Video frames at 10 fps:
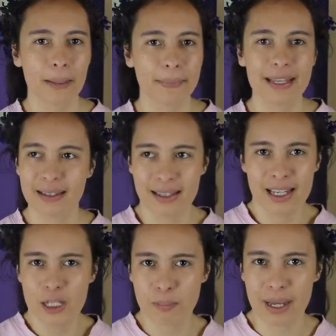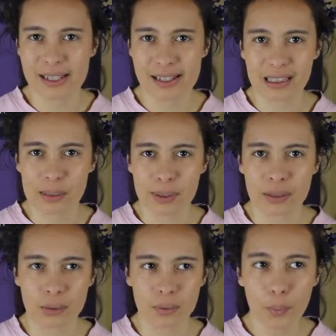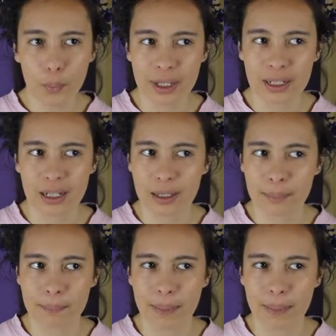he's basically been winning